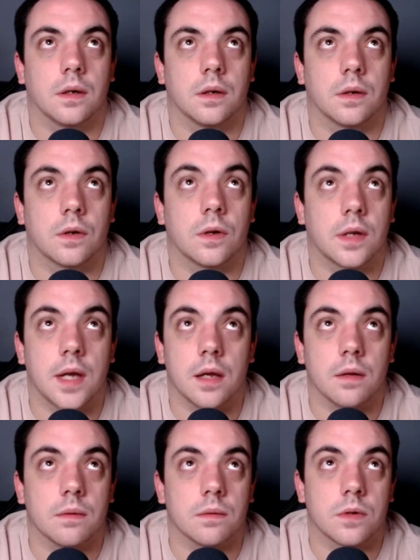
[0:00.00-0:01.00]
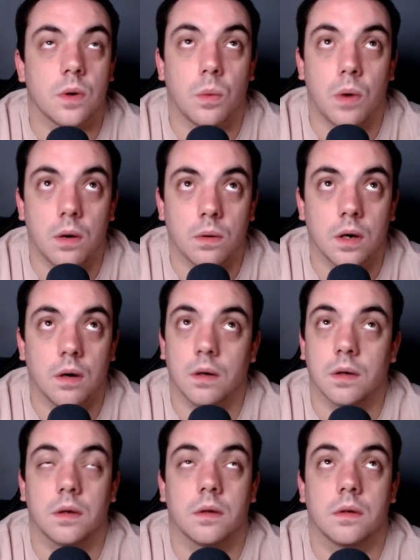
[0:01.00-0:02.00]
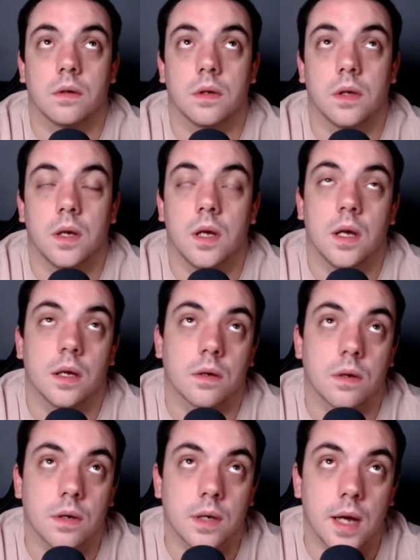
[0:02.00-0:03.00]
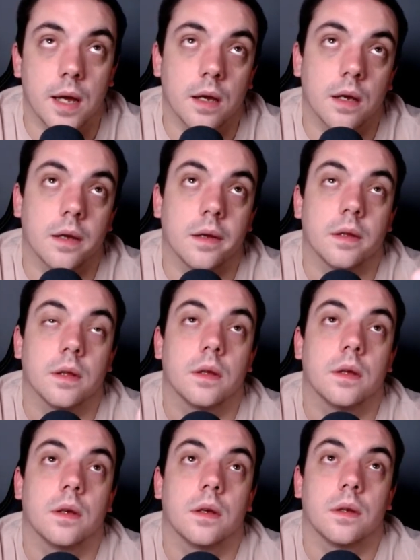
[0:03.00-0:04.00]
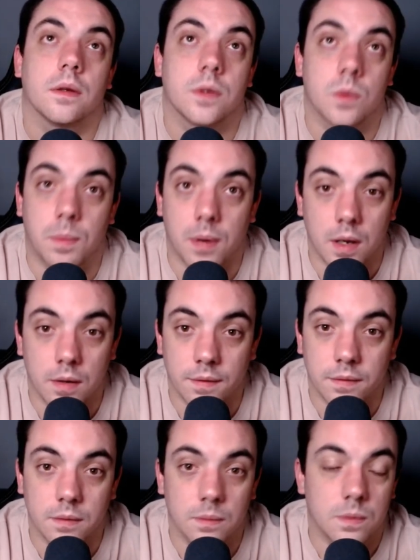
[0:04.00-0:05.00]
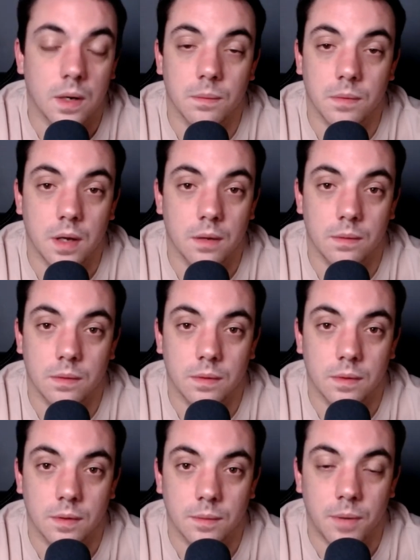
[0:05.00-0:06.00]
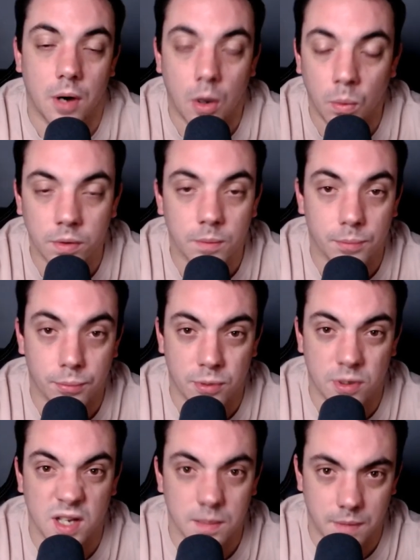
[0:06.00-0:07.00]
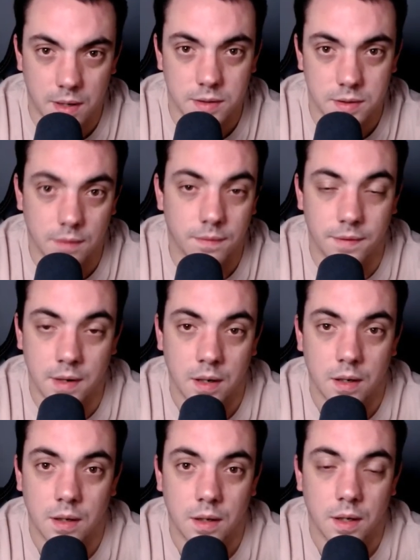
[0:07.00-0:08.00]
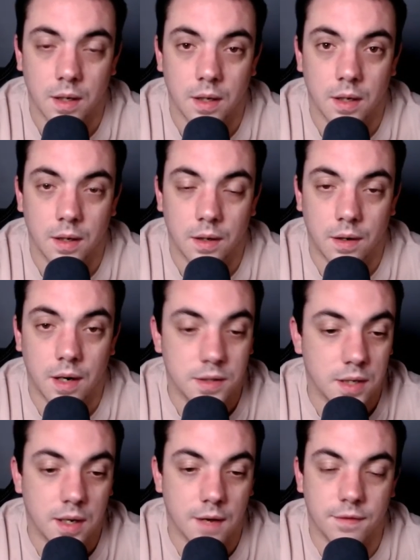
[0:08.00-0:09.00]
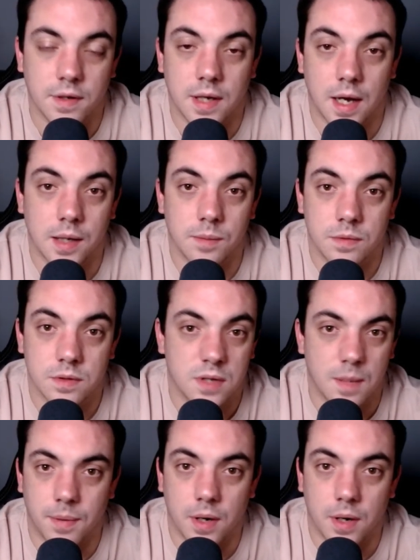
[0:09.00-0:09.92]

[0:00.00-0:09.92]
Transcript: could get to a wild card, could get to a playoffs. You don't know. But I wouldn't predict myself that. I take every game step by